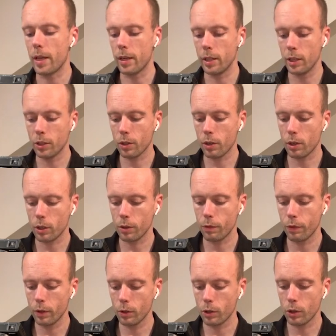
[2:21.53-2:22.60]
These cards
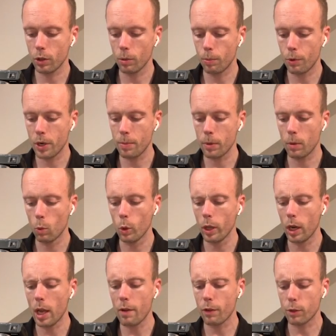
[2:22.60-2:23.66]
feel so premium. Will
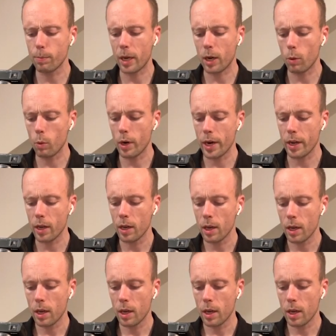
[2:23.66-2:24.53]
Levis, by the way.